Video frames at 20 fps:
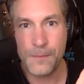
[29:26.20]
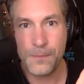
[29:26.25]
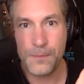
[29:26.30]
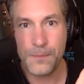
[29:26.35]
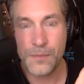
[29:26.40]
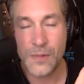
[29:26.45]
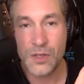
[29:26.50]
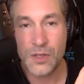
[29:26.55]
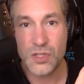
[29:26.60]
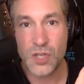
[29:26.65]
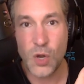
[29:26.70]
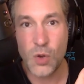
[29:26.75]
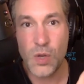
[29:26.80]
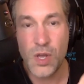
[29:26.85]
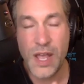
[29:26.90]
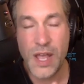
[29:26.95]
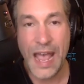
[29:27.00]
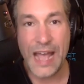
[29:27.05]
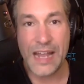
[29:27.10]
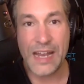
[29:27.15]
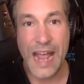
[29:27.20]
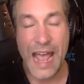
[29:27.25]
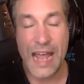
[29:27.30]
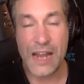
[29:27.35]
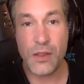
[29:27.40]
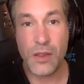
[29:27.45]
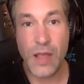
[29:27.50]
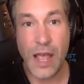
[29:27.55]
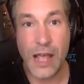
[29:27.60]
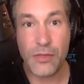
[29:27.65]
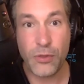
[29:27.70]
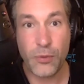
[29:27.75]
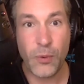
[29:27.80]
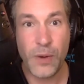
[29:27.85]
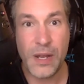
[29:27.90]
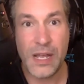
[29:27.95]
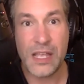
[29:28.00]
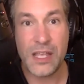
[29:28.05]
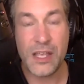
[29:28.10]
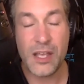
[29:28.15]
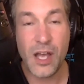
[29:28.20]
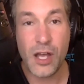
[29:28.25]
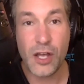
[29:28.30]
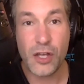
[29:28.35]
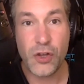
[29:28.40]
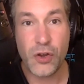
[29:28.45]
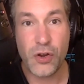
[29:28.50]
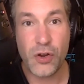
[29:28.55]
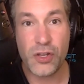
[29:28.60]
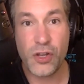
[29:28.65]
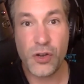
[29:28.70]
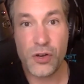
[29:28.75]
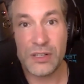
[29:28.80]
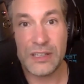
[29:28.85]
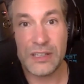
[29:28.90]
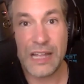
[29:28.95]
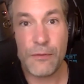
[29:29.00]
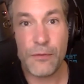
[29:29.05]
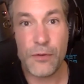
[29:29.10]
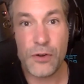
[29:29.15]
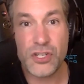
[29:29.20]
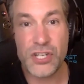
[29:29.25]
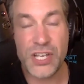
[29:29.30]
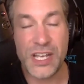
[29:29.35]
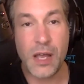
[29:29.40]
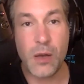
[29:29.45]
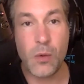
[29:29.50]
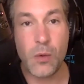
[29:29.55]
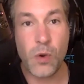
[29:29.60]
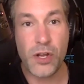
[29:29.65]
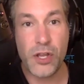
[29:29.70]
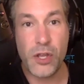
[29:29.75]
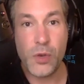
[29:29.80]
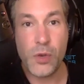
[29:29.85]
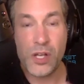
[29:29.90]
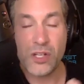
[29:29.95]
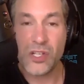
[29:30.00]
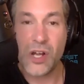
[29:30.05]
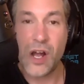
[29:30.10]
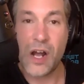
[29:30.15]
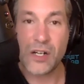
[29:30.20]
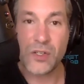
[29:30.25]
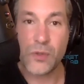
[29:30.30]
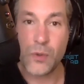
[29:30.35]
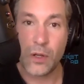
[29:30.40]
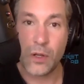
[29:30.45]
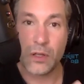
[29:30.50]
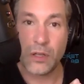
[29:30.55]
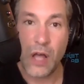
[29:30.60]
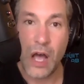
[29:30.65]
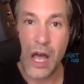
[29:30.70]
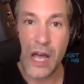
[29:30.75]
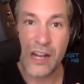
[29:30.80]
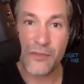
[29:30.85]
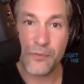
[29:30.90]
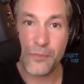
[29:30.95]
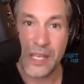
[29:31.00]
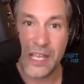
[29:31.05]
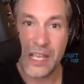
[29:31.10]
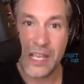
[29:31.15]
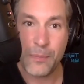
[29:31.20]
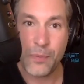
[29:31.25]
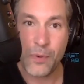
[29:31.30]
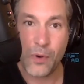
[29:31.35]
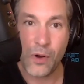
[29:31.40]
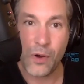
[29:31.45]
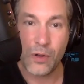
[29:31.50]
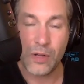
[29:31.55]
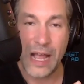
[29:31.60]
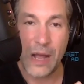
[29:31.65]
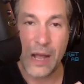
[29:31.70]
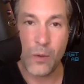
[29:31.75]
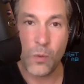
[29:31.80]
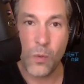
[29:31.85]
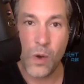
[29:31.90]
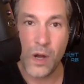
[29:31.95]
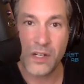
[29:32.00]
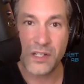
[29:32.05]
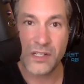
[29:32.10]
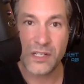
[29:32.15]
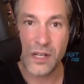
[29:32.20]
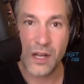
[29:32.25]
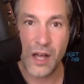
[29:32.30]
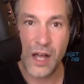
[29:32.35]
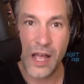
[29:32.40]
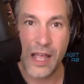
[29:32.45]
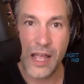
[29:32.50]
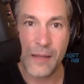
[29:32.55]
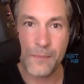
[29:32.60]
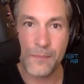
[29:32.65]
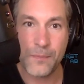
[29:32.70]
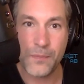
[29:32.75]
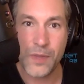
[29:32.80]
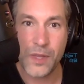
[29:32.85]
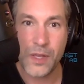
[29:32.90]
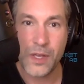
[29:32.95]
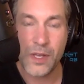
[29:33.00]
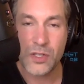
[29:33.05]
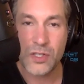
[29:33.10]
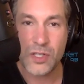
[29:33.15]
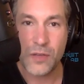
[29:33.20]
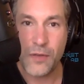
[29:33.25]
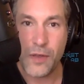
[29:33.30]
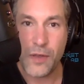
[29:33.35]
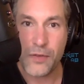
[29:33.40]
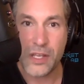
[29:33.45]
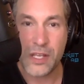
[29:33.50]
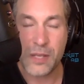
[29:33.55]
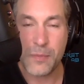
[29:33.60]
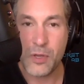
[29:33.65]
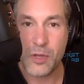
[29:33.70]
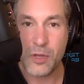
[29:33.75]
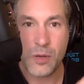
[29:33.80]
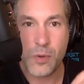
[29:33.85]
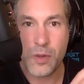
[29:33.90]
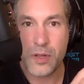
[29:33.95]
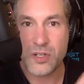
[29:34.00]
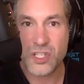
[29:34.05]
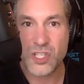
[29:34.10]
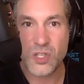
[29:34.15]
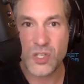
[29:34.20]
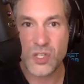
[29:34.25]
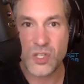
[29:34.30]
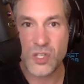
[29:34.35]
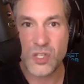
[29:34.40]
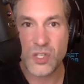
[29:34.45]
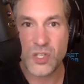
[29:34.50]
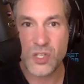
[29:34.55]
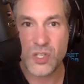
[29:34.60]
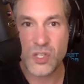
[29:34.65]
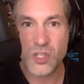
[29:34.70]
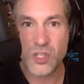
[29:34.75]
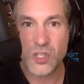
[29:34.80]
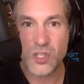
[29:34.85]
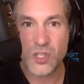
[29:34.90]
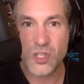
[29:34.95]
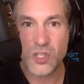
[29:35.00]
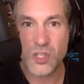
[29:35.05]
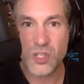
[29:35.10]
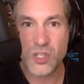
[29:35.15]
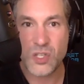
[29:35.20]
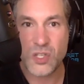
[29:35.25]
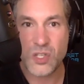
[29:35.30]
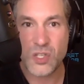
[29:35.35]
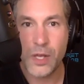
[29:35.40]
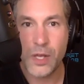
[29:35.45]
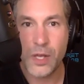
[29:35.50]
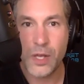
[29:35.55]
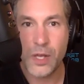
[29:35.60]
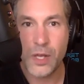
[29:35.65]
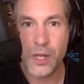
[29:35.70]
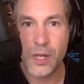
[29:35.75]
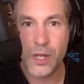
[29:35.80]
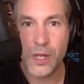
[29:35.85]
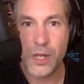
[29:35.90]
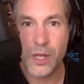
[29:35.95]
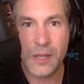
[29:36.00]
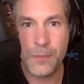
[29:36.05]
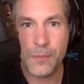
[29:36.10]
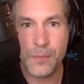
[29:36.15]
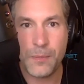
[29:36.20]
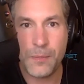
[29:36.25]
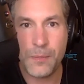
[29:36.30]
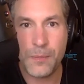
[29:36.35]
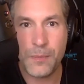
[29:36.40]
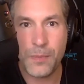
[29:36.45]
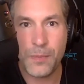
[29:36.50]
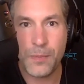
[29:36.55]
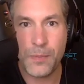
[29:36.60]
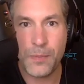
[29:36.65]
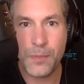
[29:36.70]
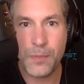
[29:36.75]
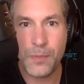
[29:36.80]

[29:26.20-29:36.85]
So, and 3, you're leveraging it where you can talk to a lot of people at one time. So if you have a community where there's 20 people, 200 people,